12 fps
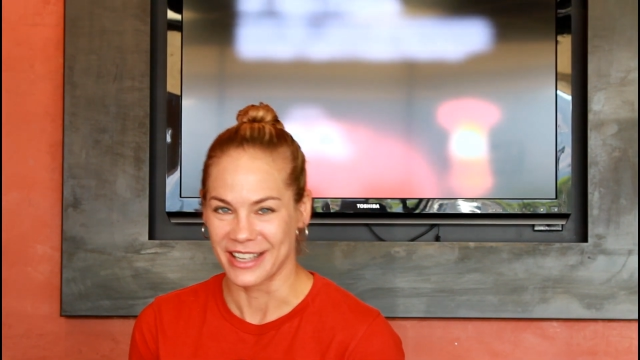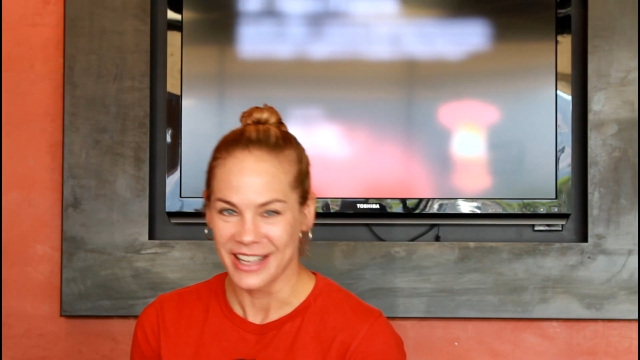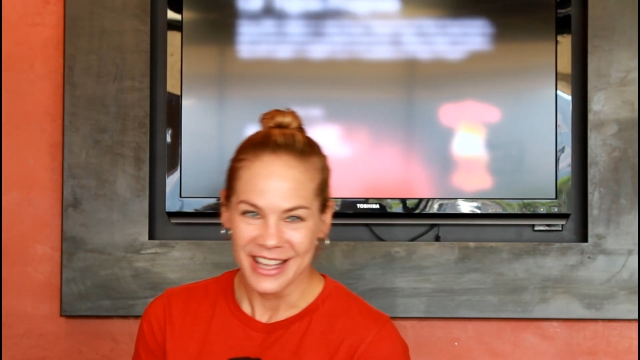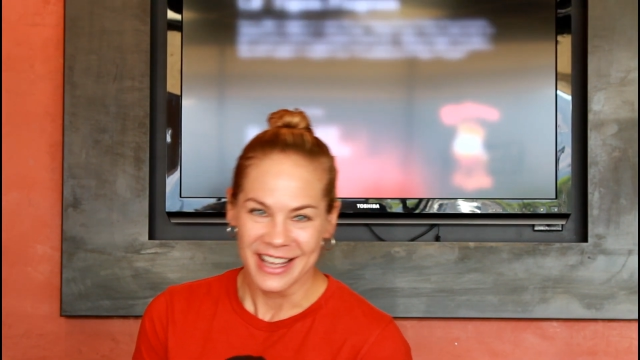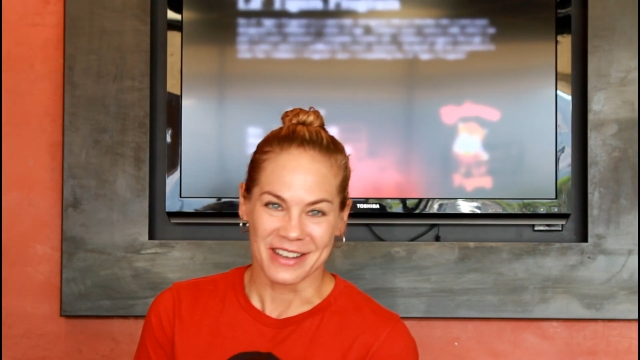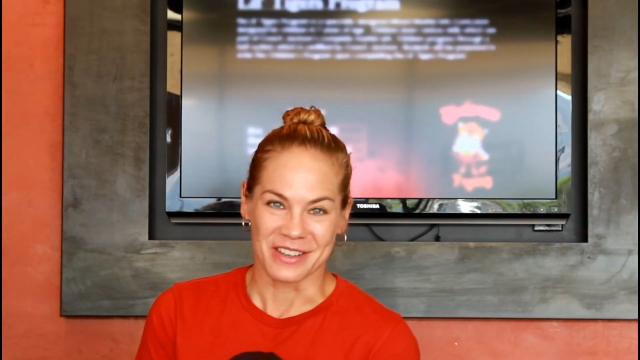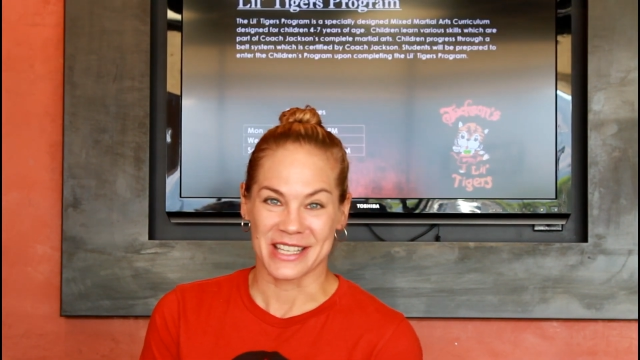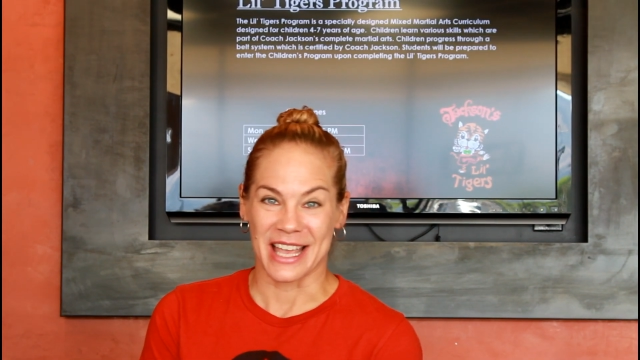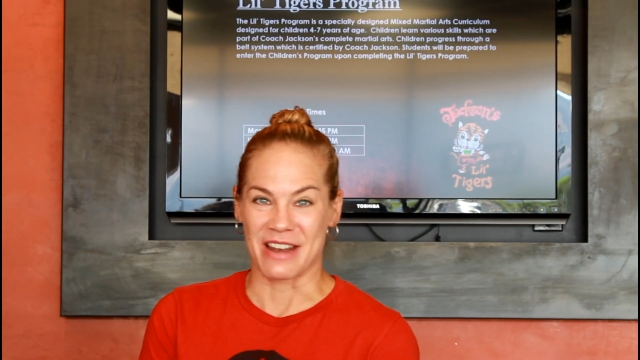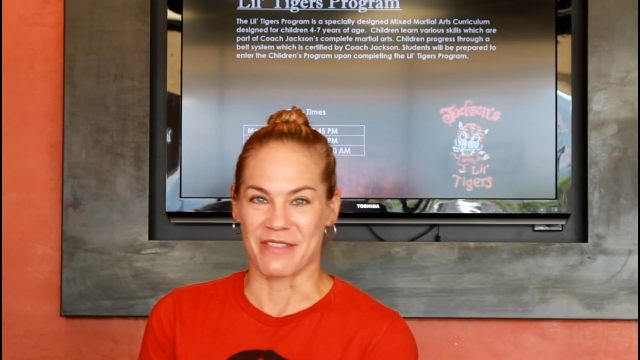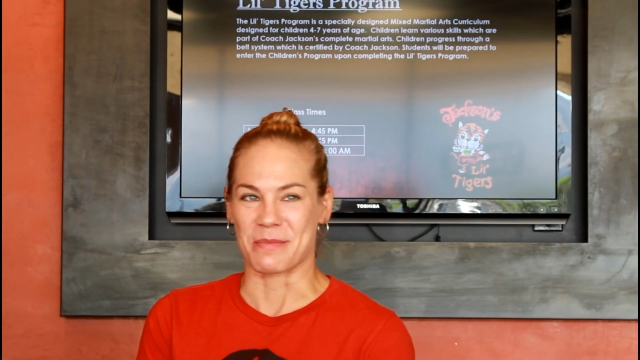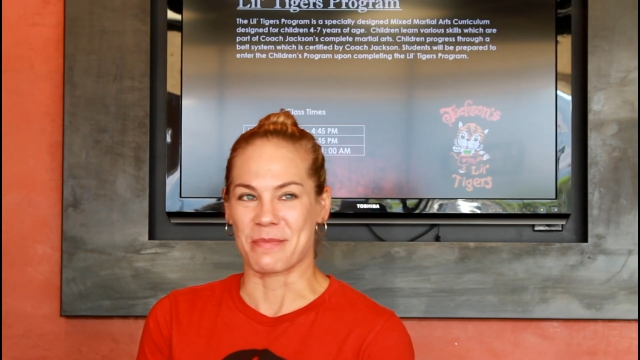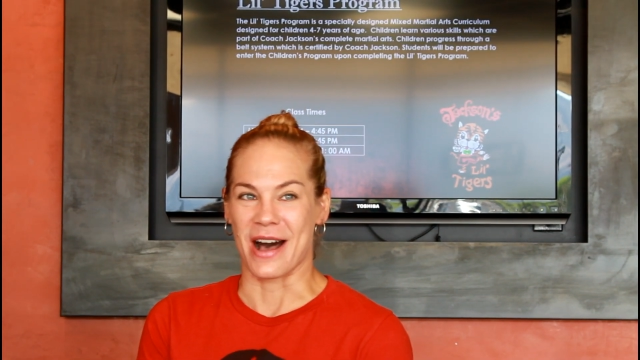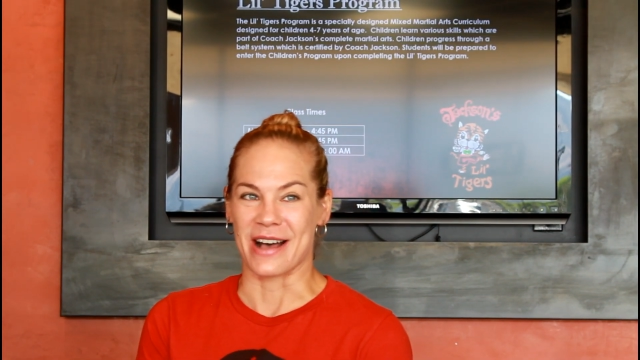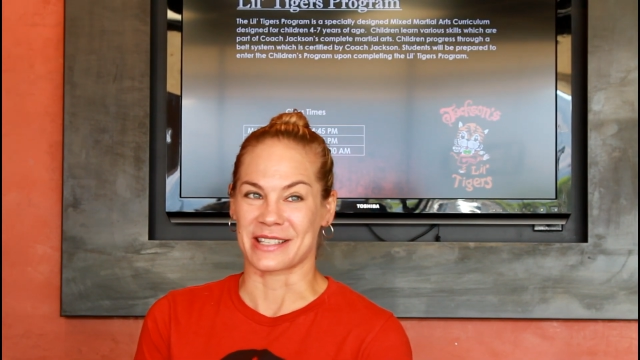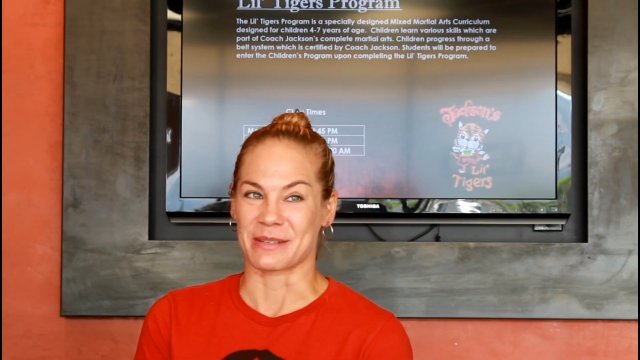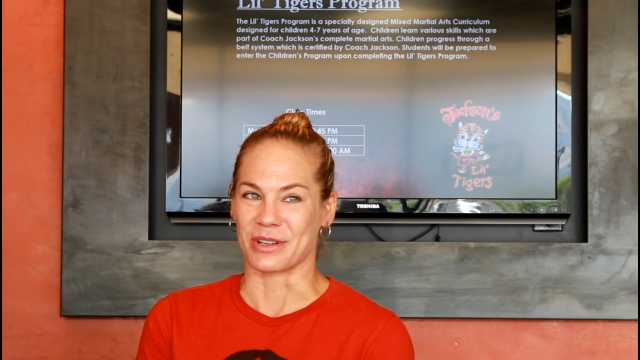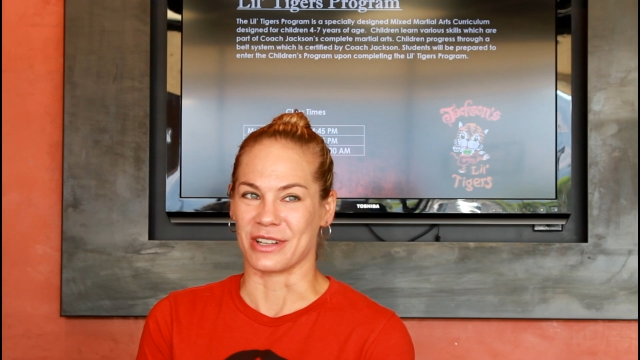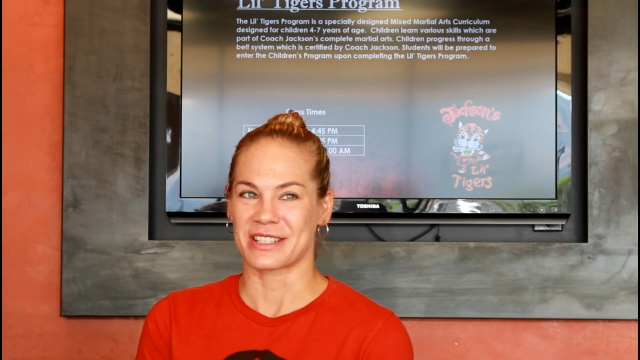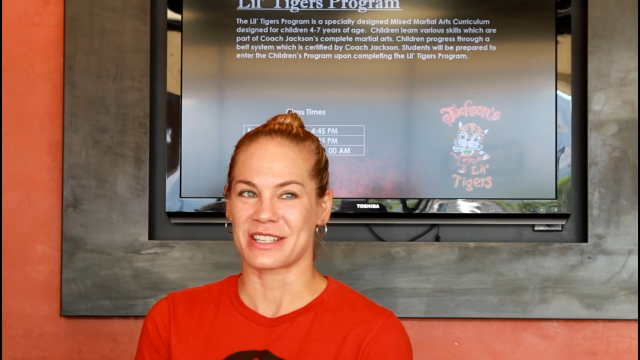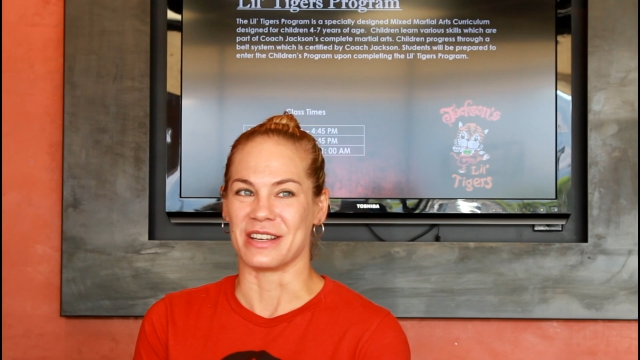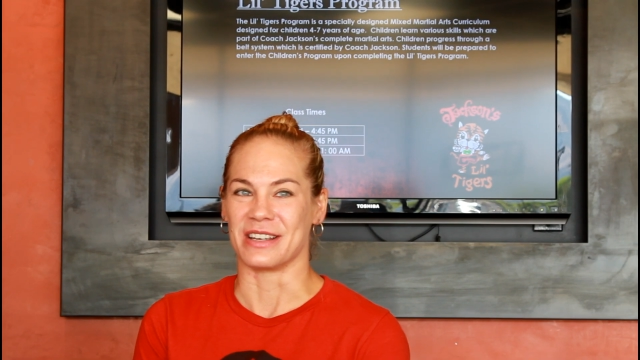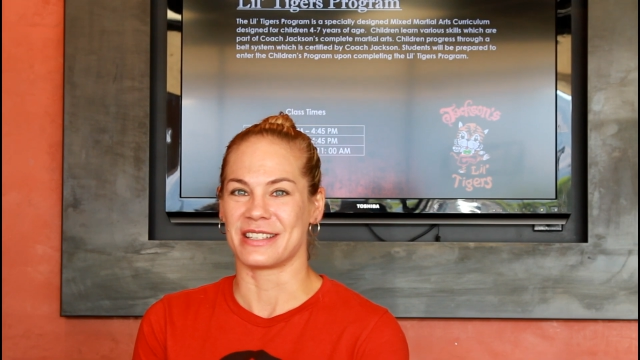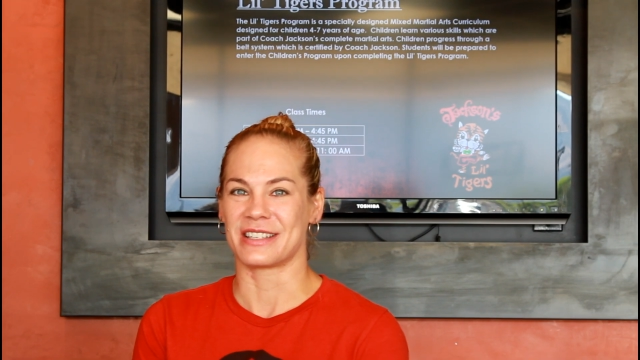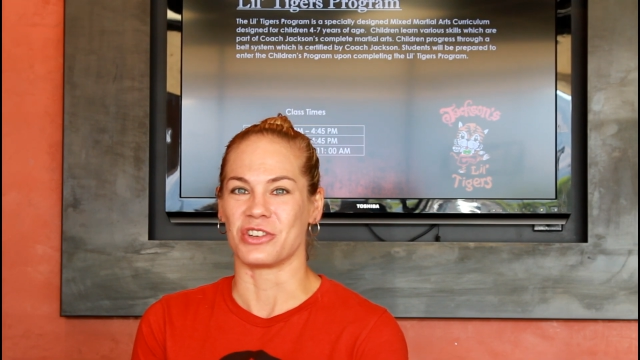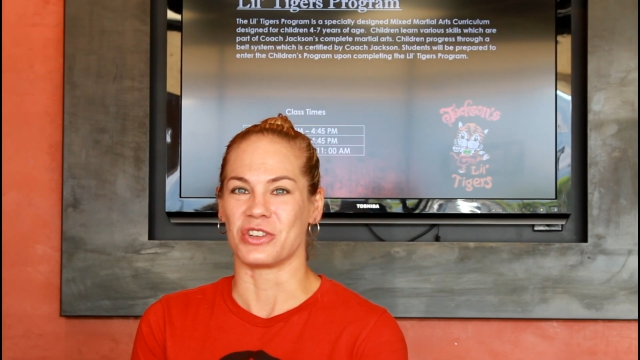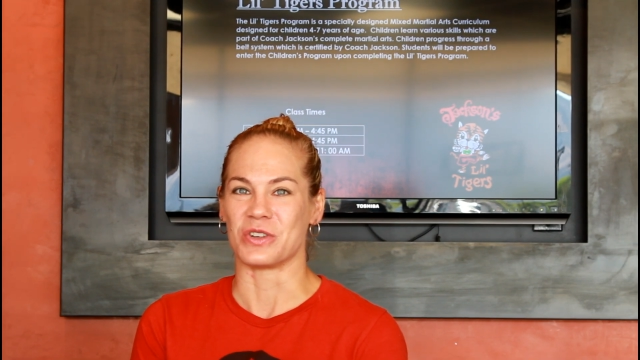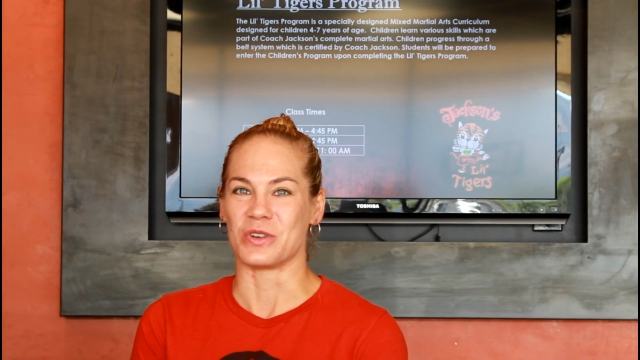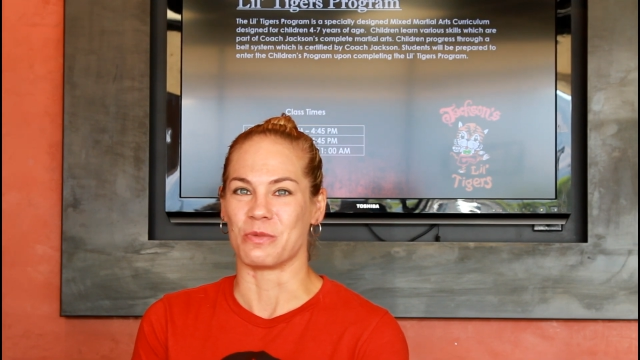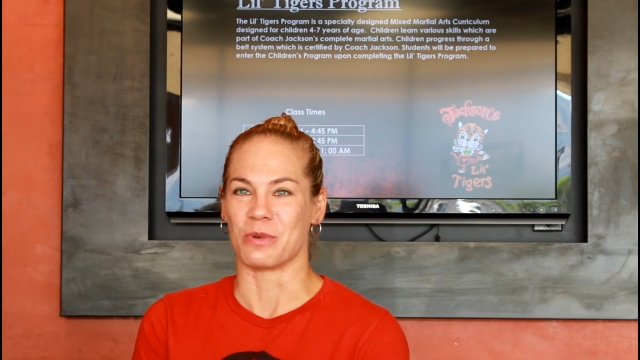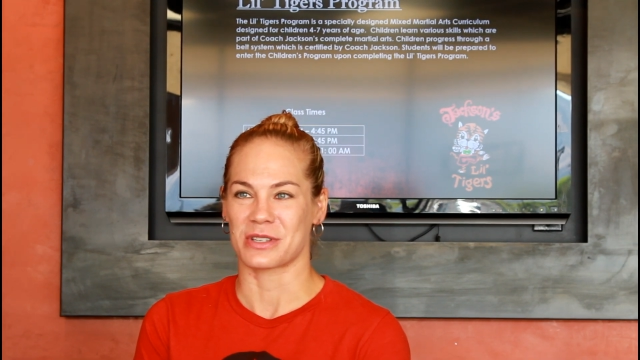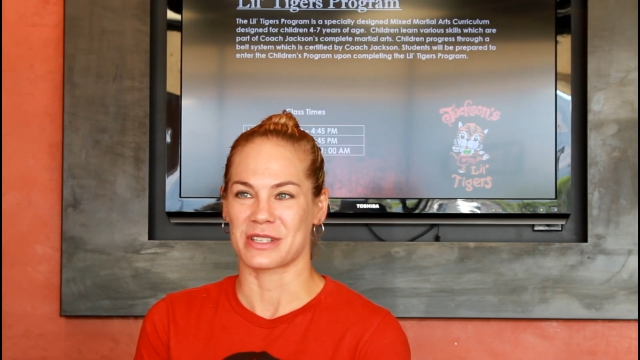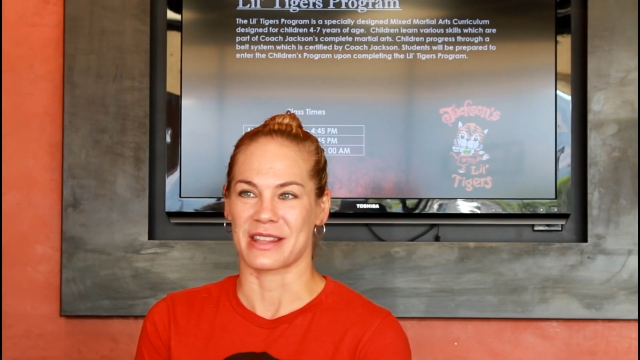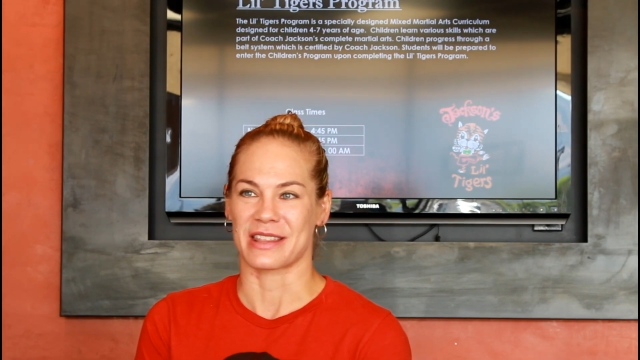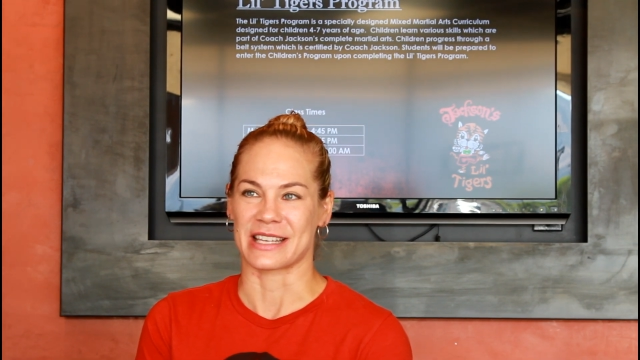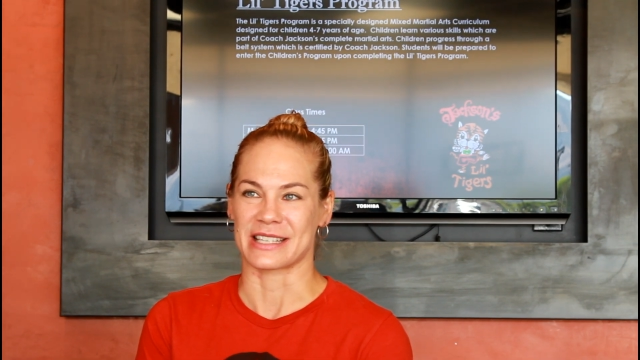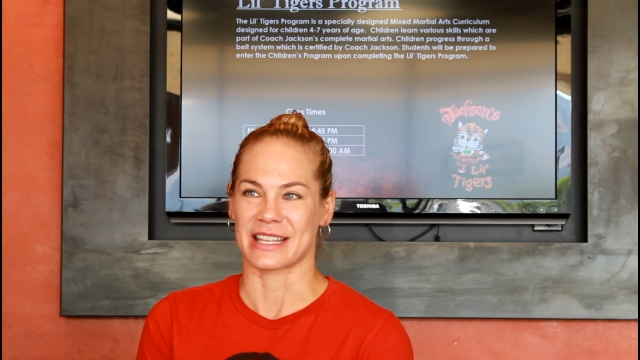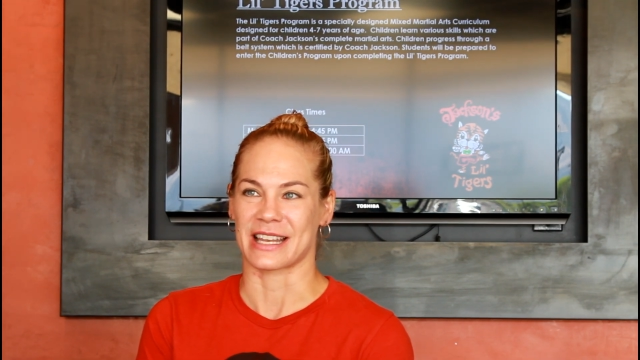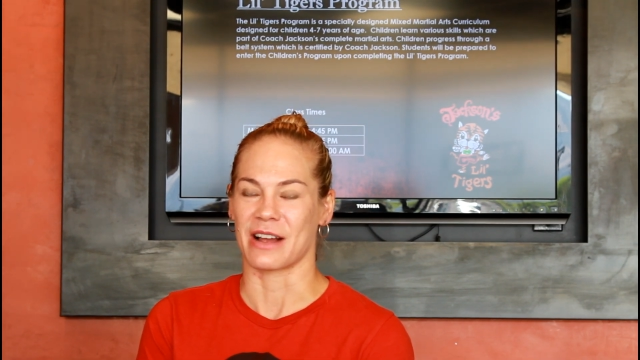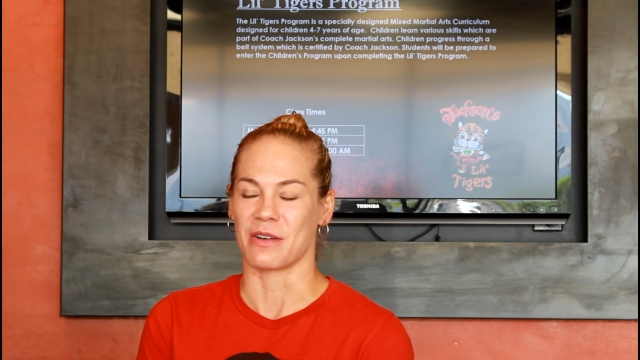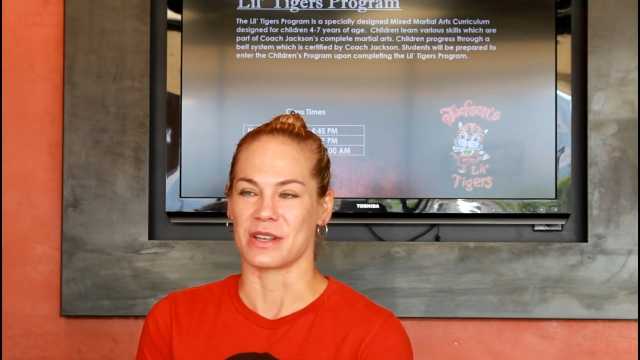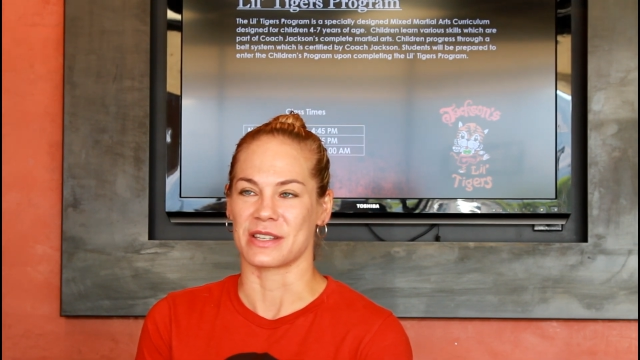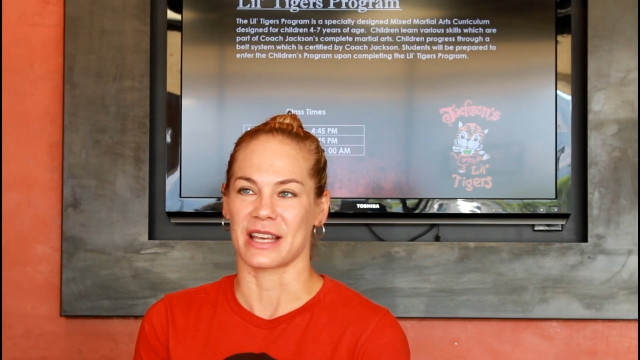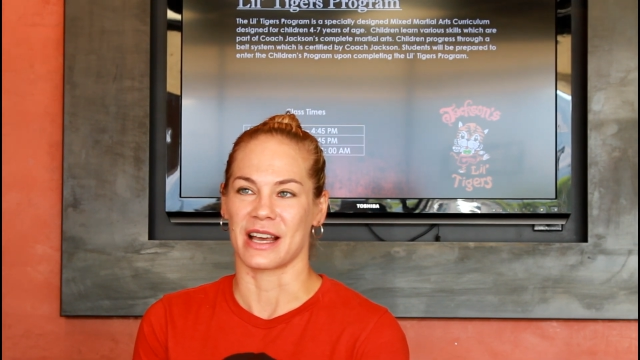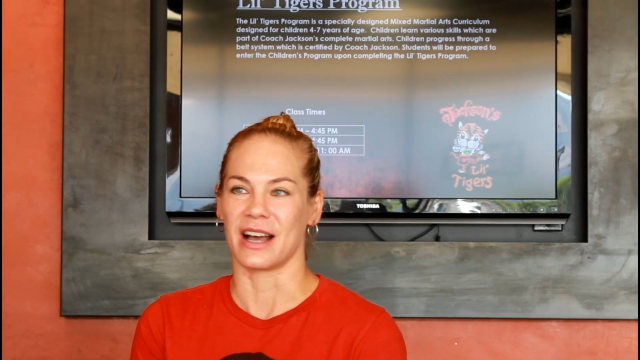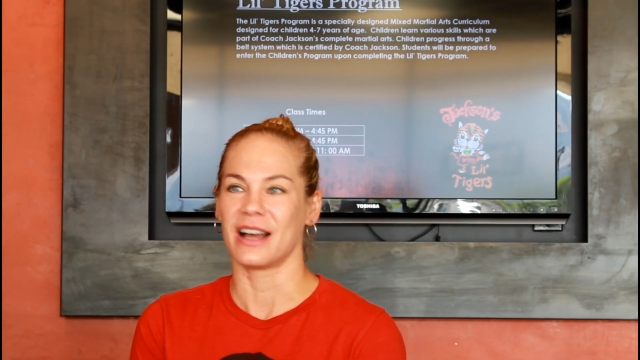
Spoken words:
It was kind of impossible to do most of the things that I was